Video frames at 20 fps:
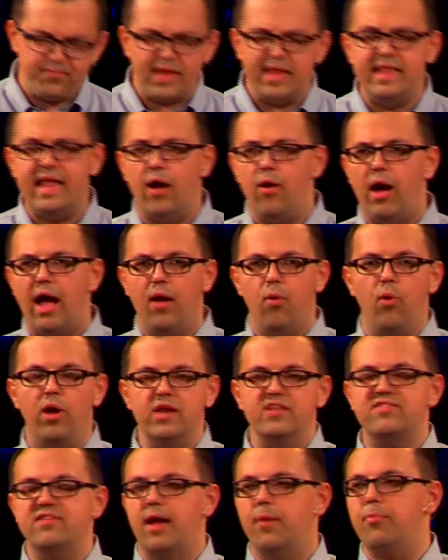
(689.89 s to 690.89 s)
Now, I want
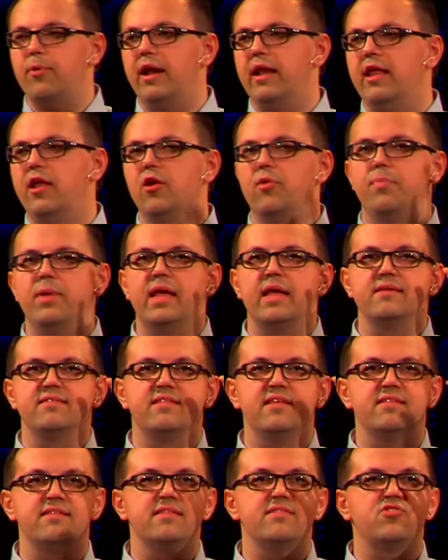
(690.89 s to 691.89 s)
to stop right here because
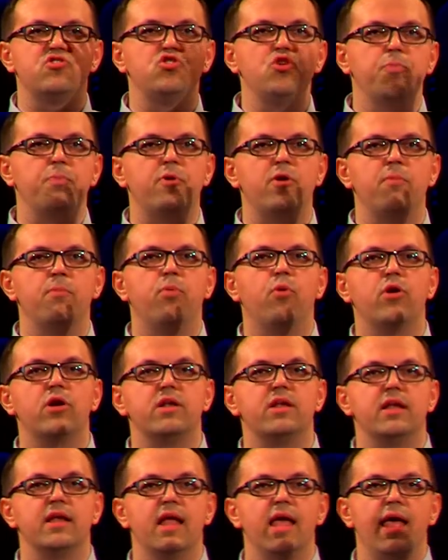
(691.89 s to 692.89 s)
this is super
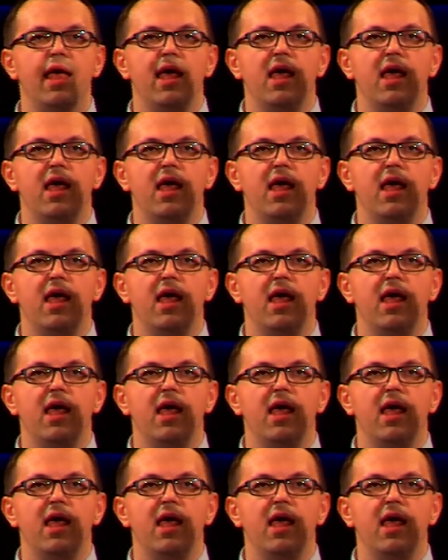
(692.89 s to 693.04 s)
important.